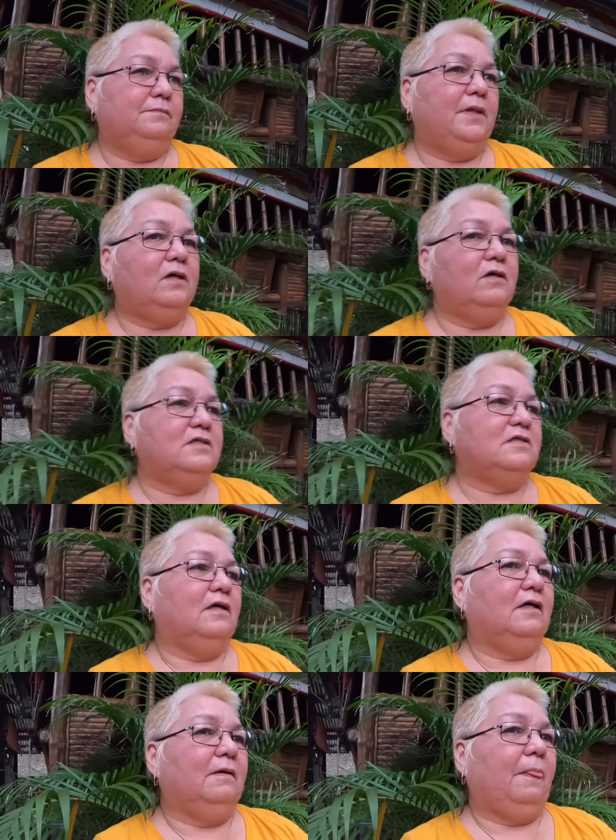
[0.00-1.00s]
Because
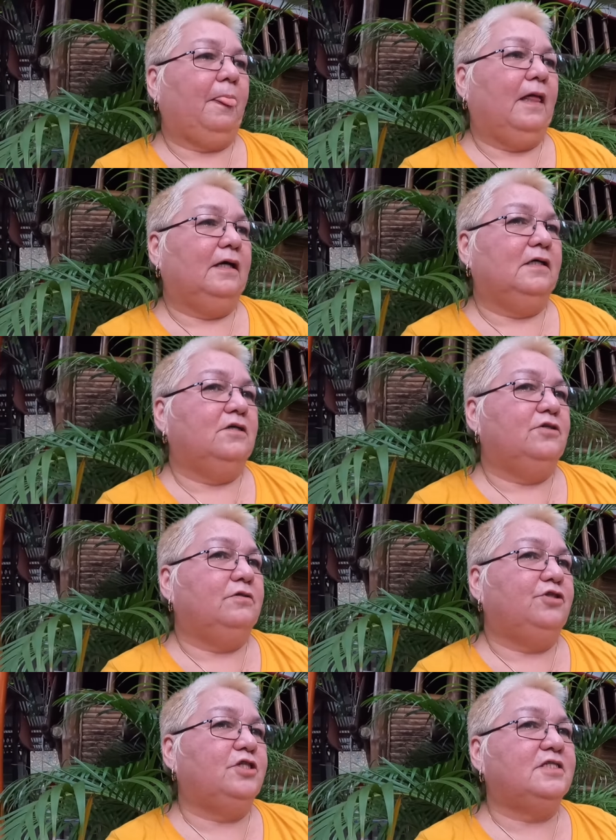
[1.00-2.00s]
um,
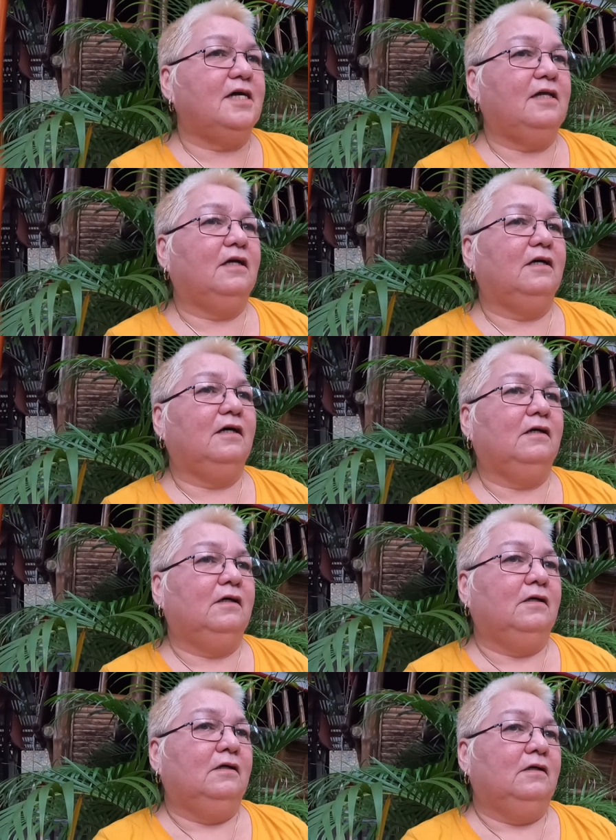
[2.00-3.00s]
she said uh,
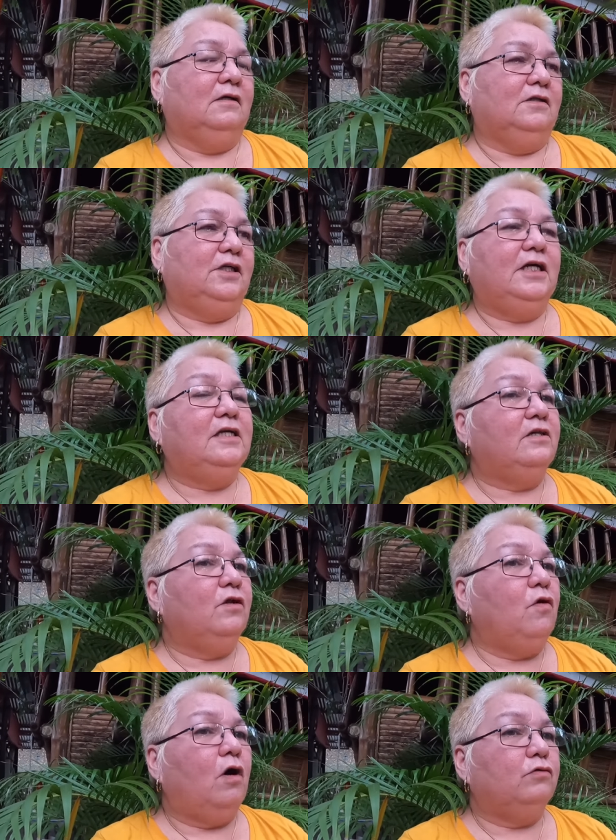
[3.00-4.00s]
she didn't
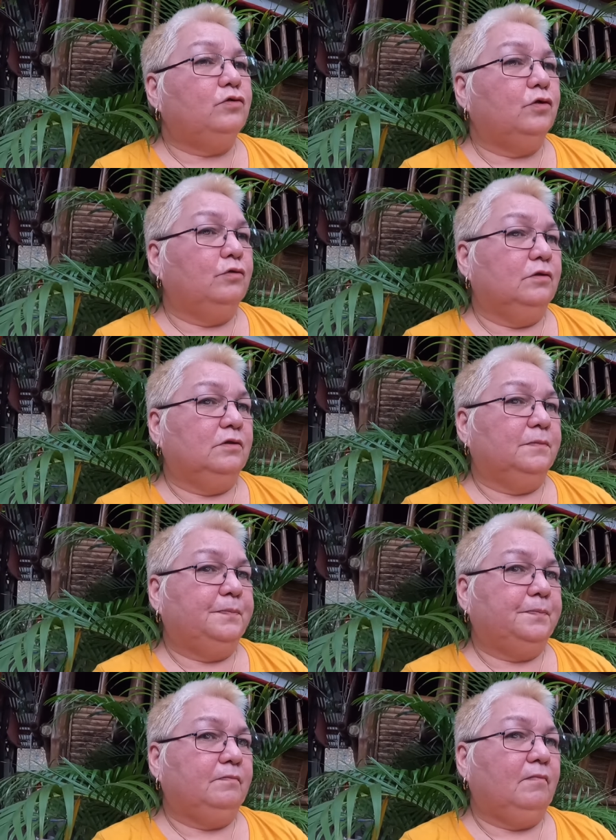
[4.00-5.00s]
know how to
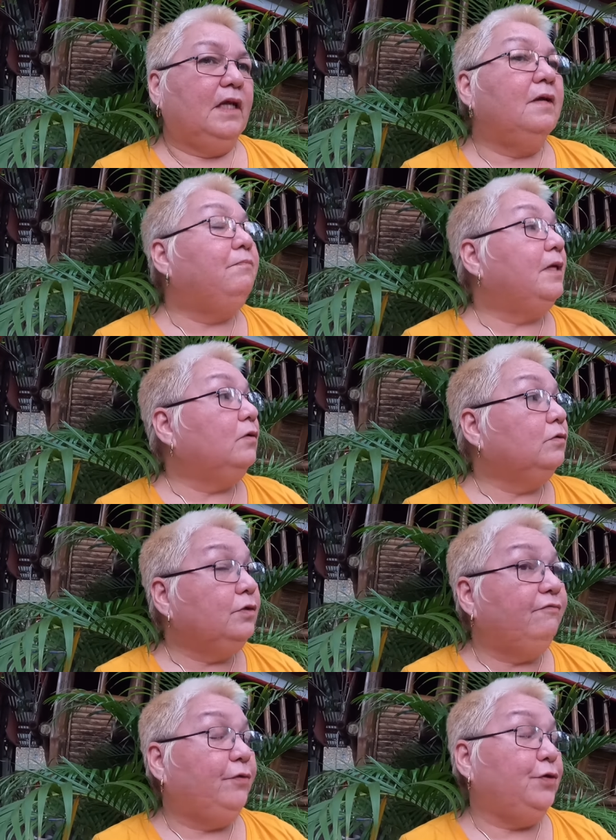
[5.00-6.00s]
give me
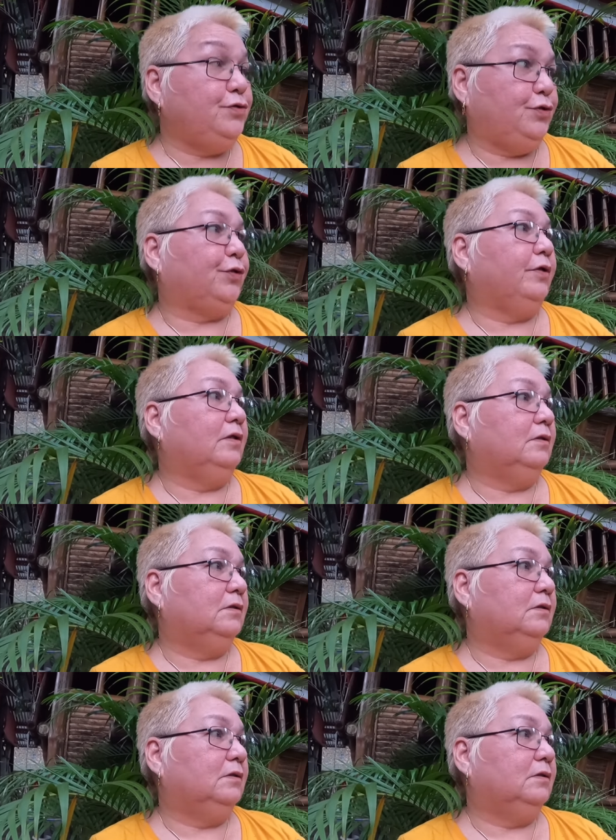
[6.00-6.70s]
good future.